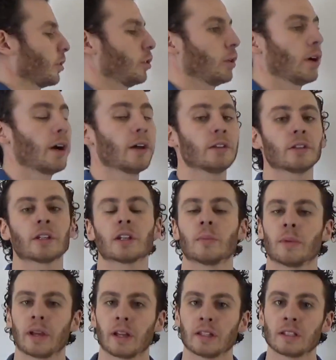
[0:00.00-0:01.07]
to do other
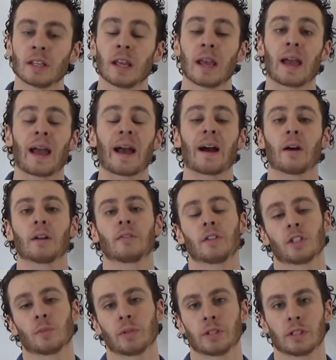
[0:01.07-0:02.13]
commands out of
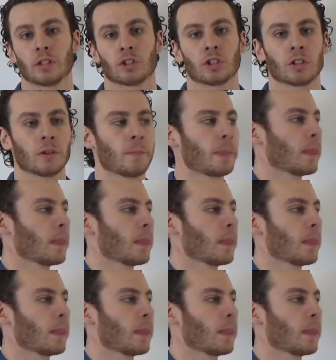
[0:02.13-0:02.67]
this position.